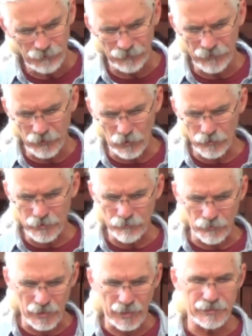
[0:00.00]
that there are
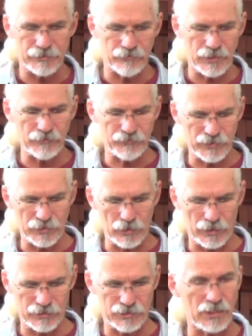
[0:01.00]
different kinds of gifts that
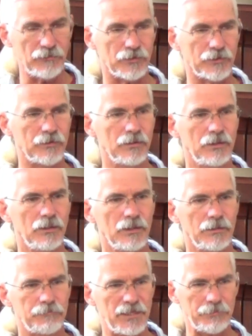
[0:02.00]
God has given
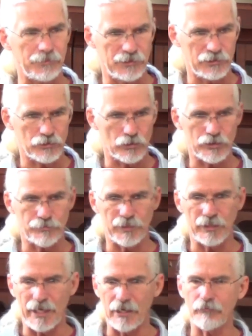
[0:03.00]
people in His church,
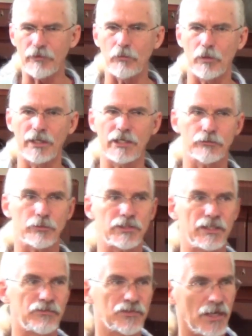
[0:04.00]
but everyone has
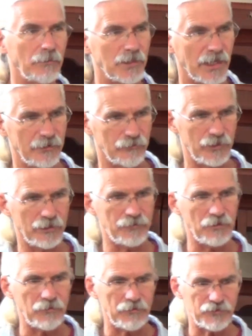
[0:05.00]
received some kind of
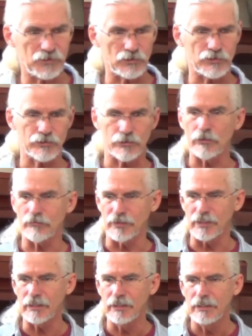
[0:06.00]
gift, even if it's just
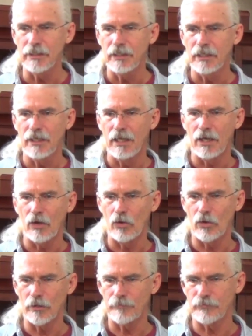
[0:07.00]
serving
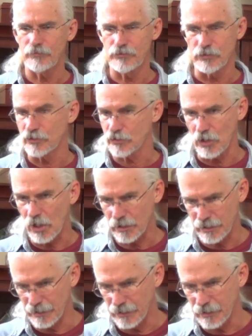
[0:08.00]
or just
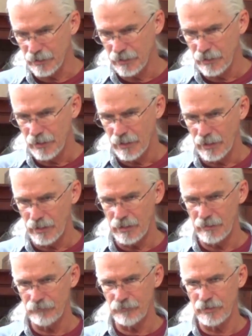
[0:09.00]
talking.
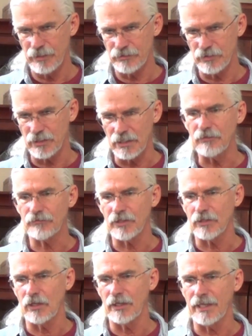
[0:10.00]
Um, it's a
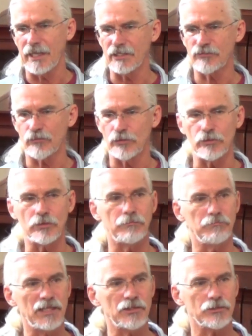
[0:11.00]
gift that God has for you
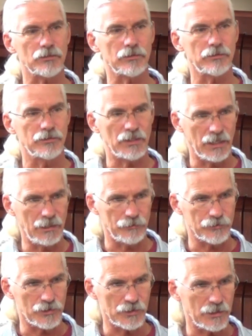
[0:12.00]
to minister to
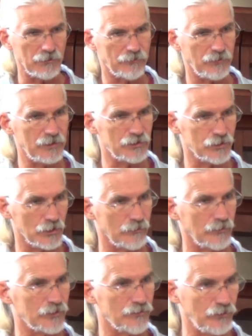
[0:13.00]
others, to give His
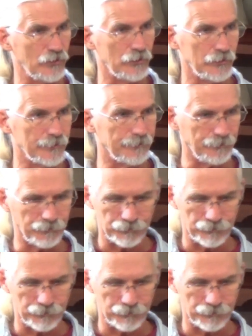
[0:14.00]
servants food